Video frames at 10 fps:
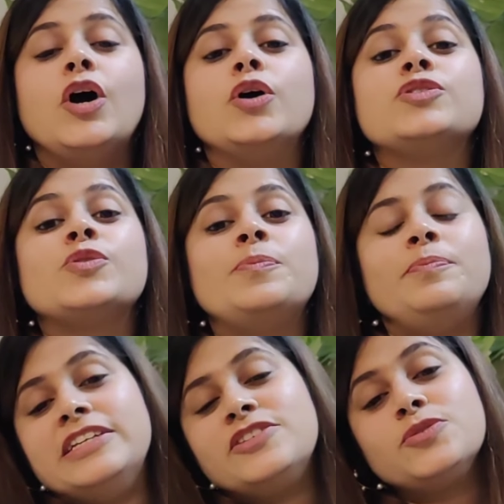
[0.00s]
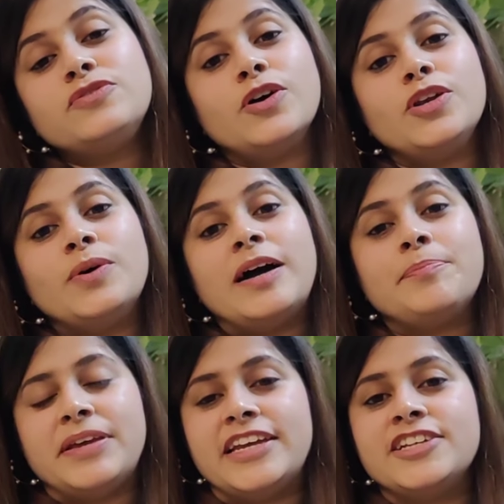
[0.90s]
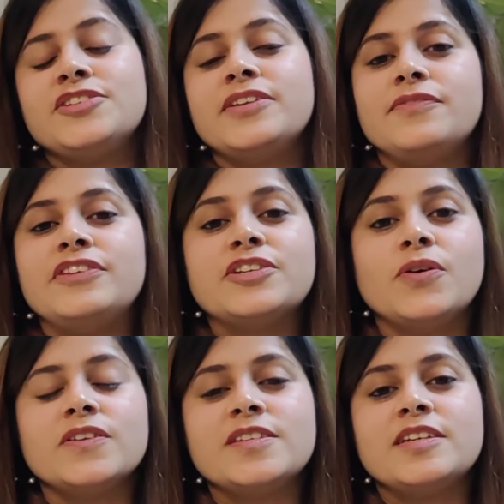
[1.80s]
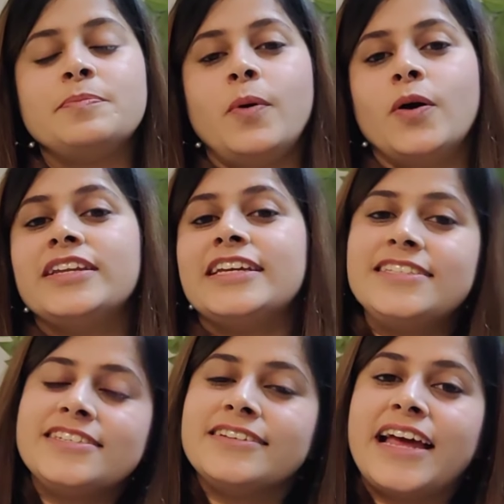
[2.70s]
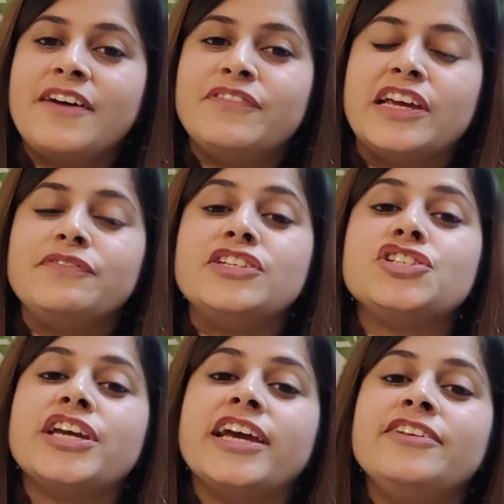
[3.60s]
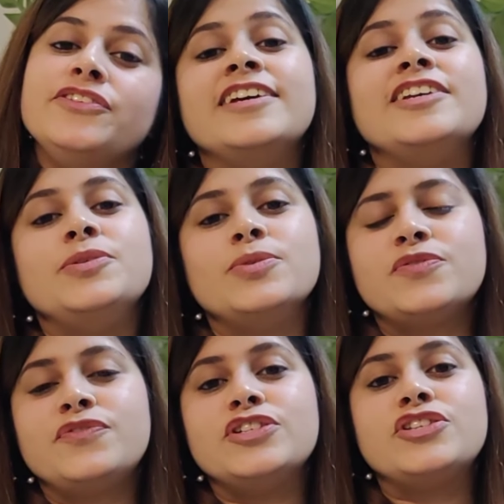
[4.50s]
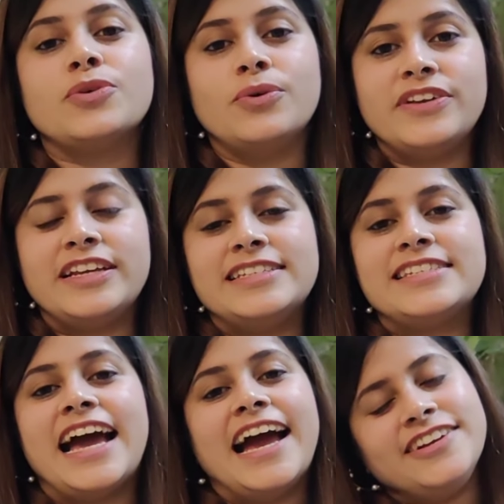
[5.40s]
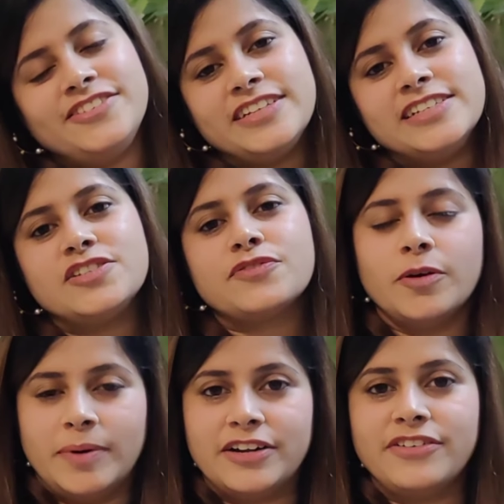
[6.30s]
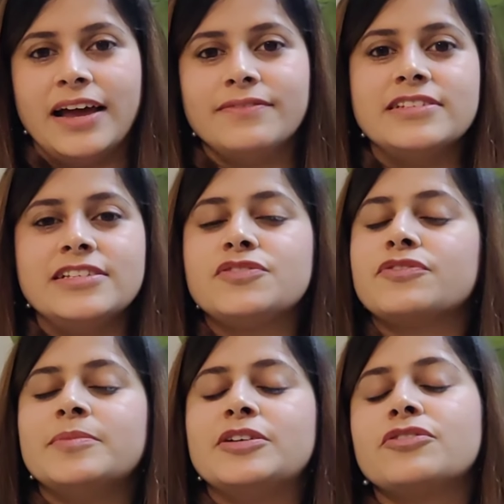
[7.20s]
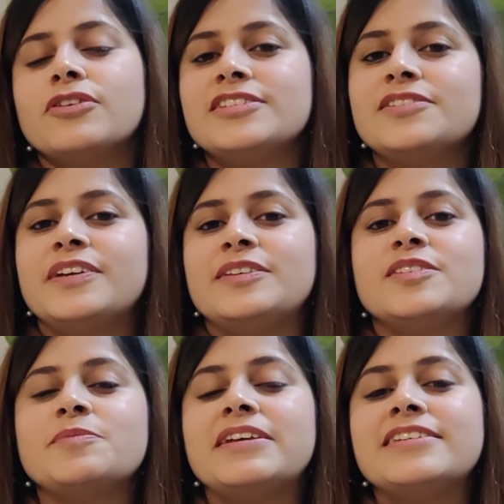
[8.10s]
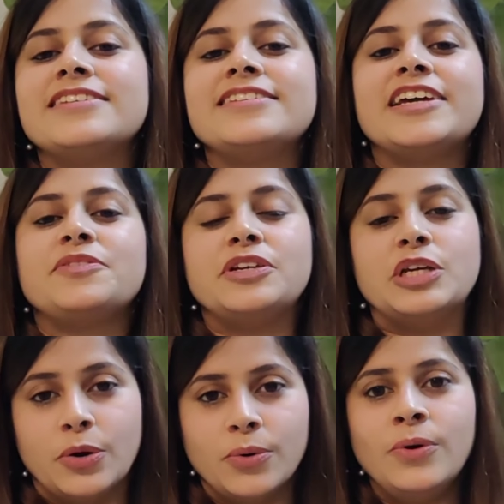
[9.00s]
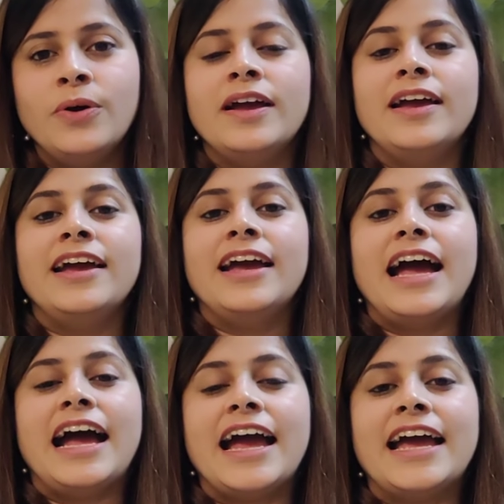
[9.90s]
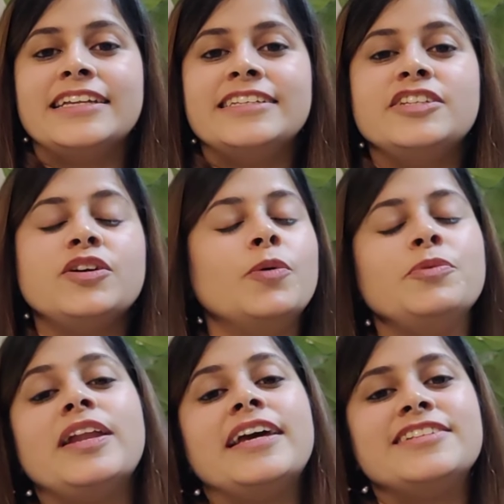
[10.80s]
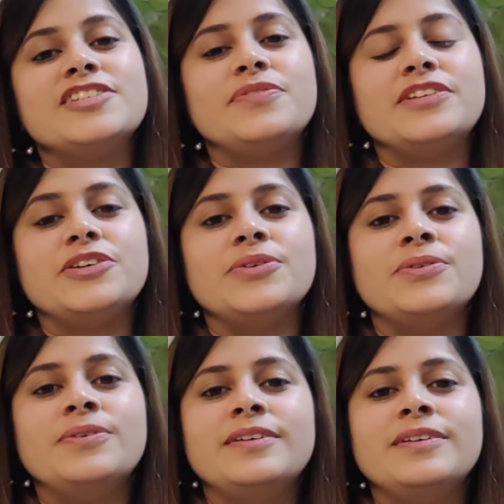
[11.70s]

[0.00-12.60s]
Also, please do follow our page Gravy and Gossip on Instagram, where we share useful stories and reels from our travels from across the various places that we go. And hope you like this video.